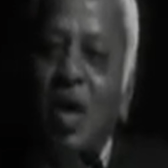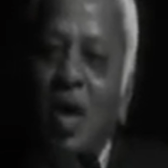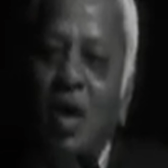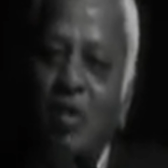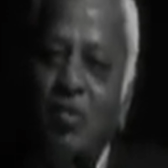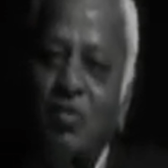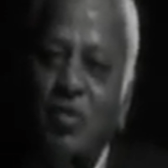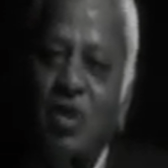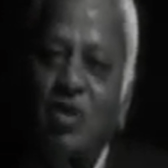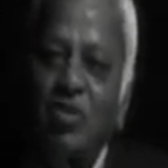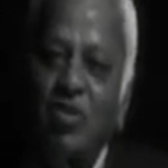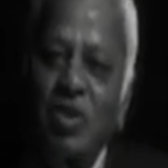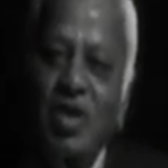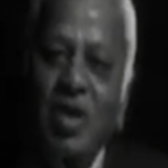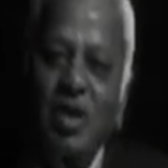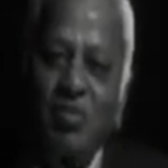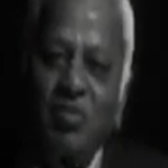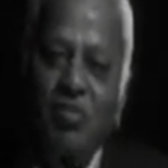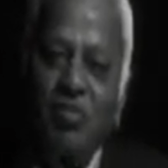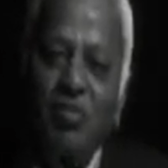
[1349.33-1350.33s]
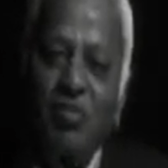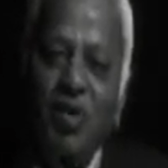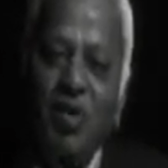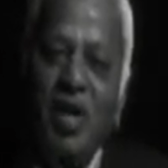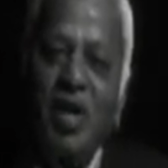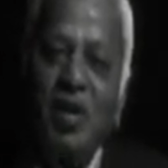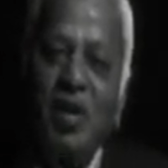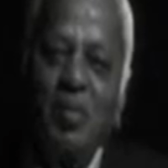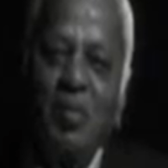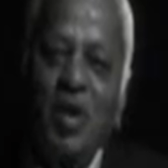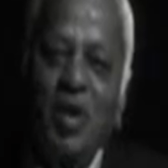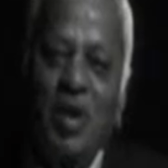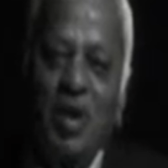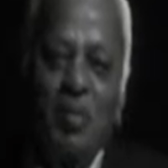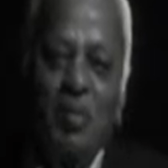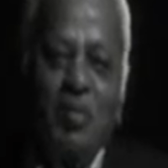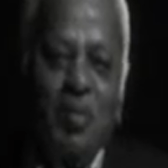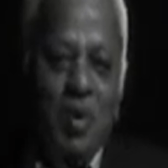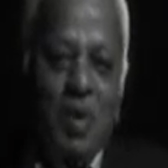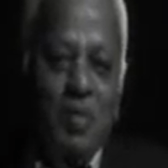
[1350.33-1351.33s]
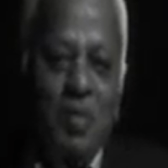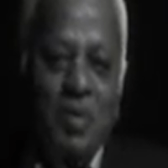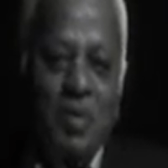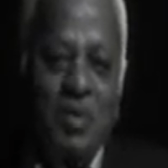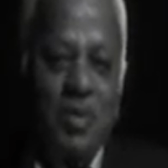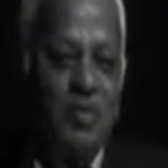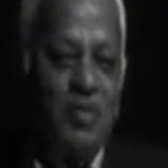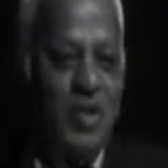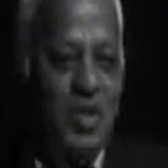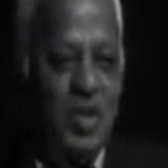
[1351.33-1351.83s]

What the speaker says: Of the three fundamental purposes of